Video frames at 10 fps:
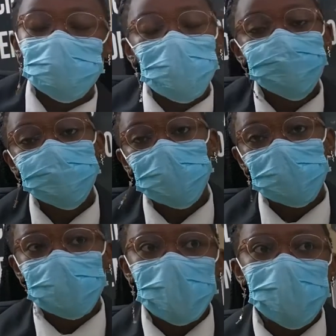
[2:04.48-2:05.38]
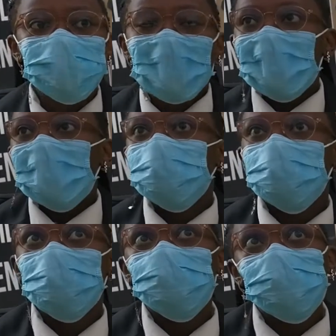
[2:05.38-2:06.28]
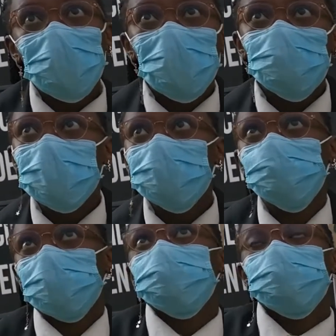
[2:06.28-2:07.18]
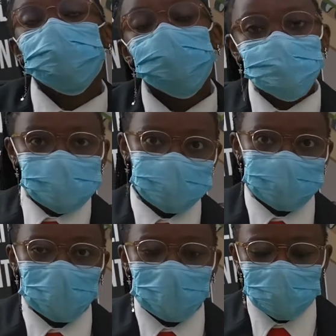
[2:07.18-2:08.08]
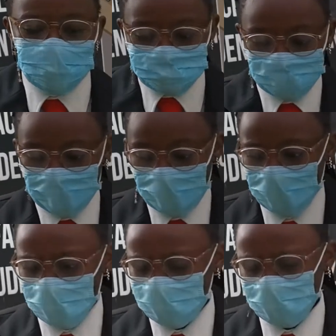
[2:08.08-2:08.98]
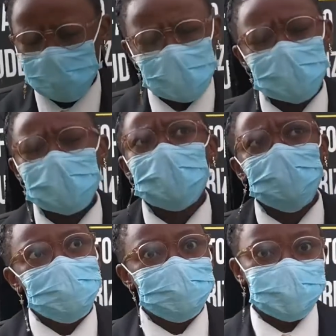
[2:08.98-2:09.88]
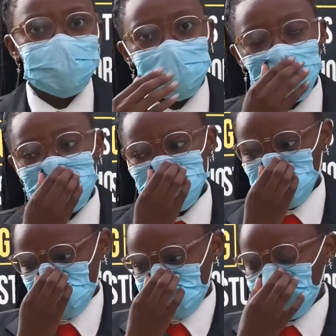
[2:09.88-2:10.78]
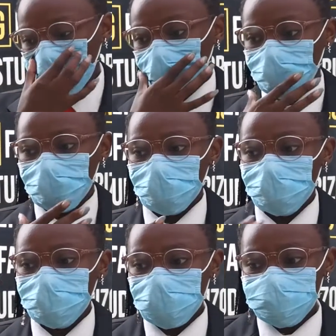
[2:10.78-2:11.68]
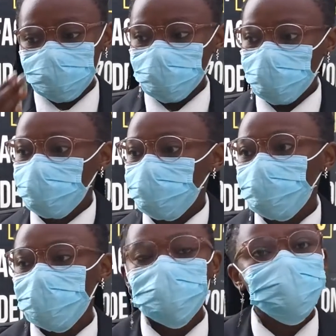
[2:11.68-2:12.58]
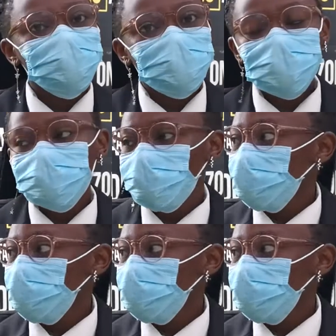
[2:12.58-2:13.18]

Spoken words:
plants that we have. The farm is about 6 meters high and I believe 11 meters long. So it has to go through each of these